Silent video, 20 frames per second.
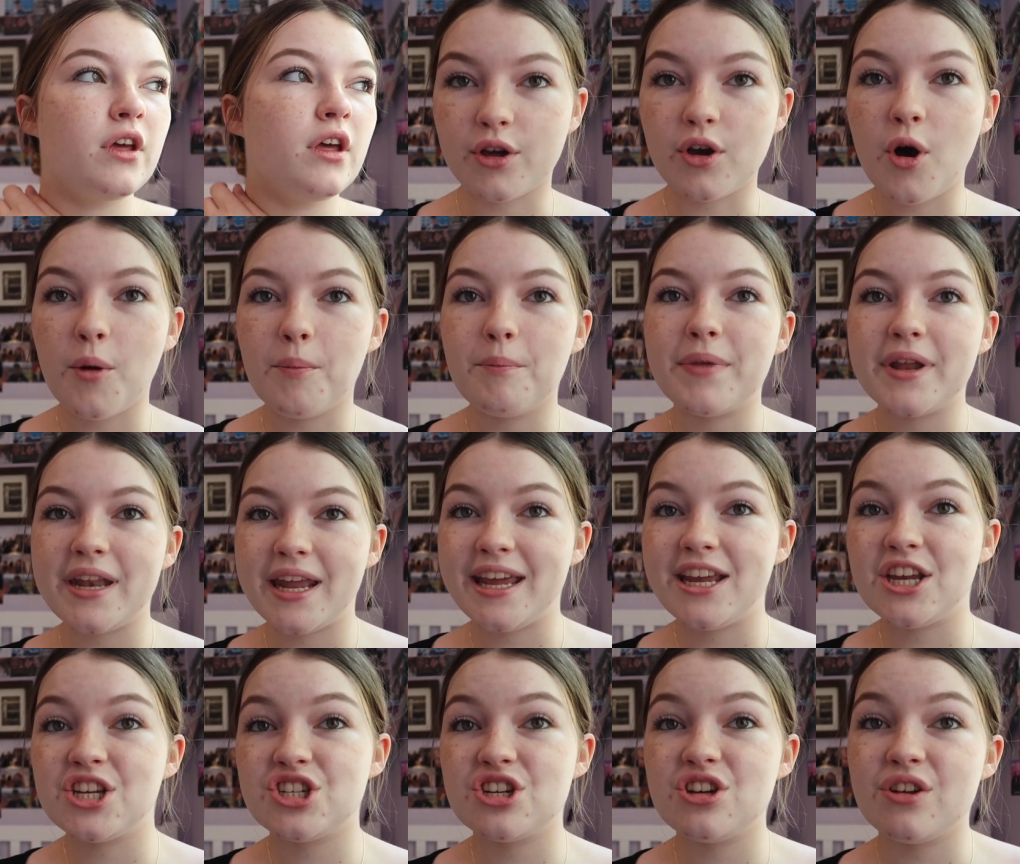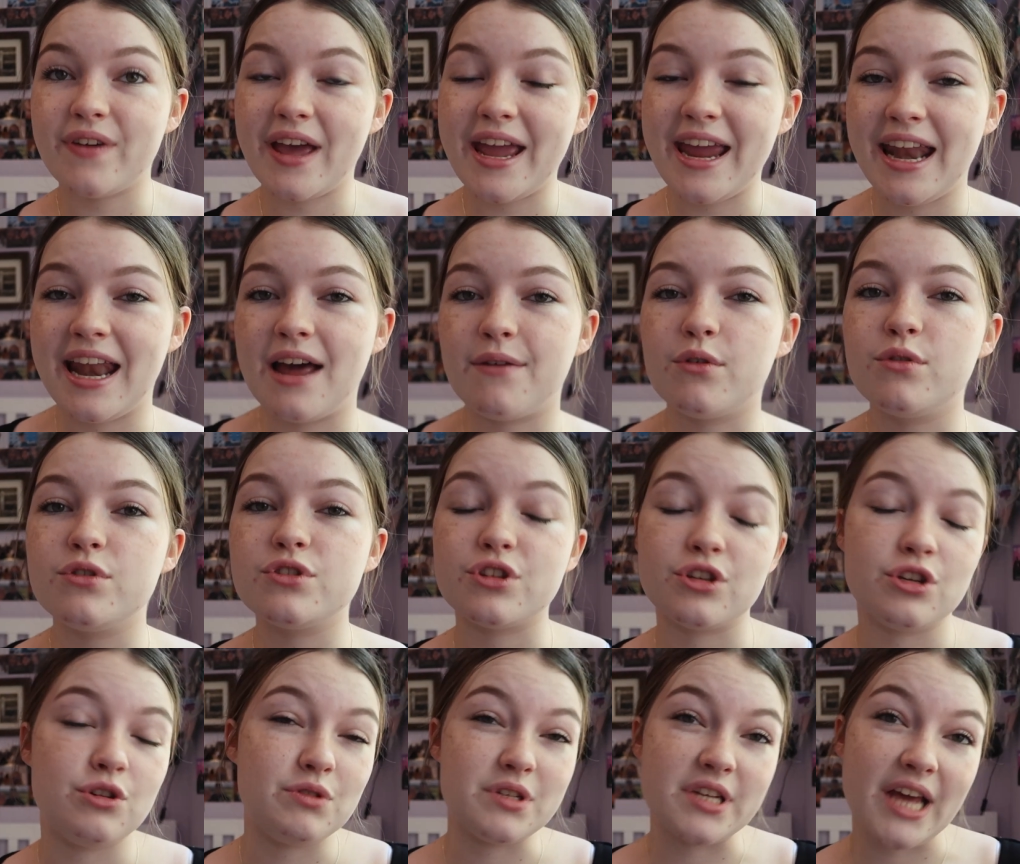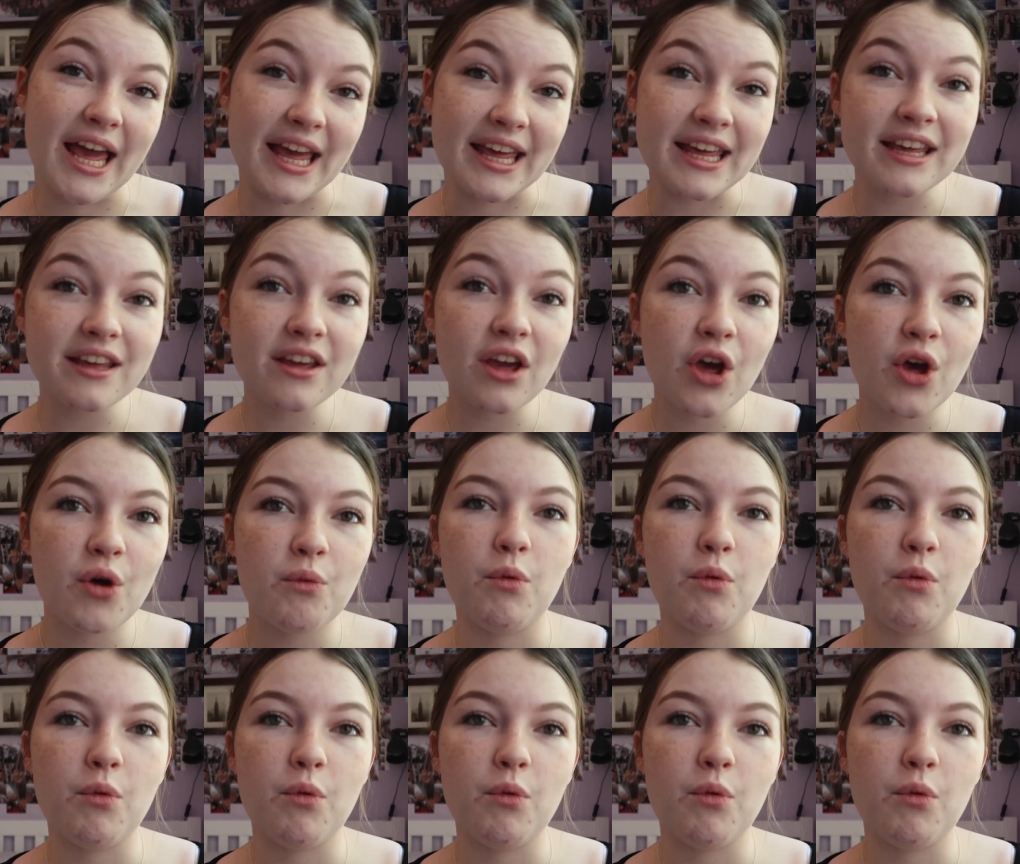the combination of A-levels that you take